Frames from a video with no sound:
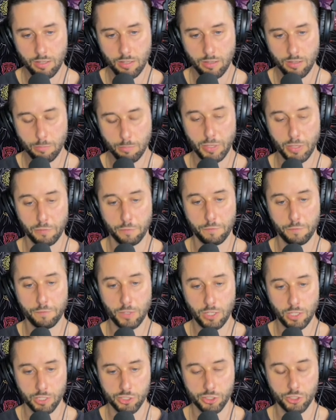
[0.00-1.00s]
But
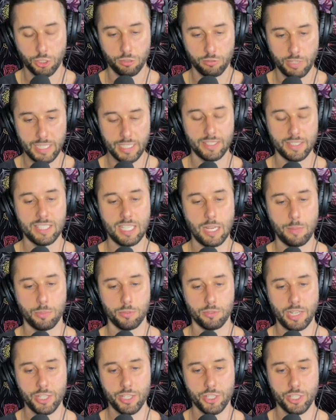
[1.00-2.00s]
first, creating the
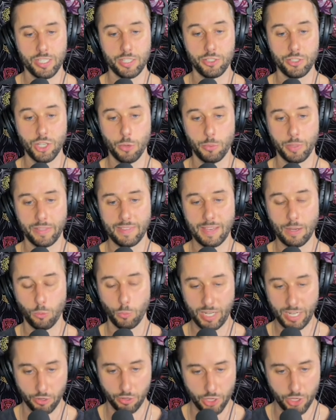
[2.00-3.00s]
separation and knowing that we
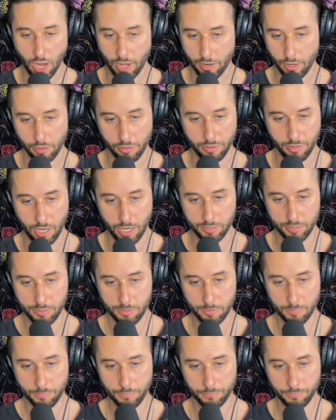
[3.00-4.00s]
are not our thoughts.
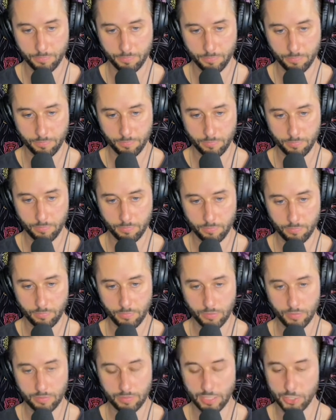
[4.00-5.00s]

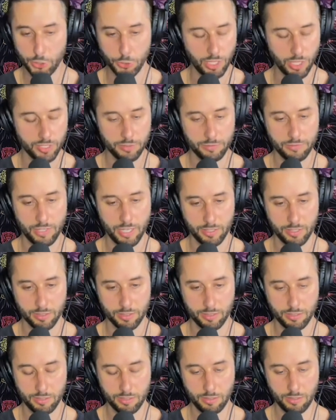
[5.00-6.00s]
They do not define
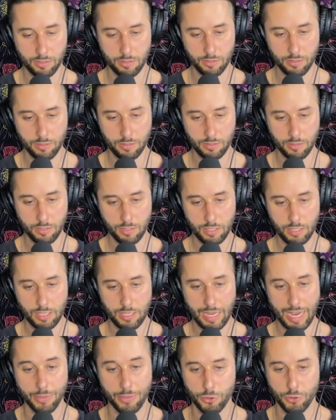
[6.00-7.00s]
us,
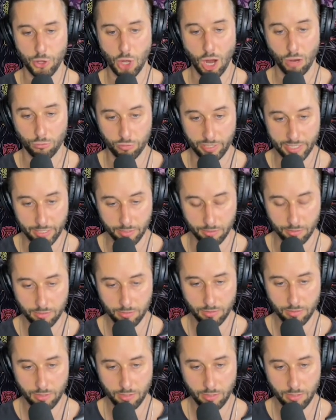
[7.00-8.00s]
and they're not real
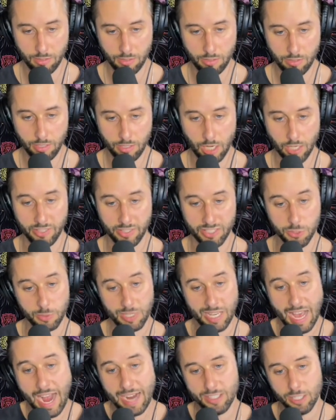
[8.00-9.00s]
unless we
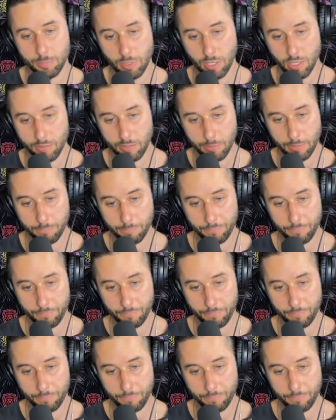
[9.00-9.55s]
act upon them.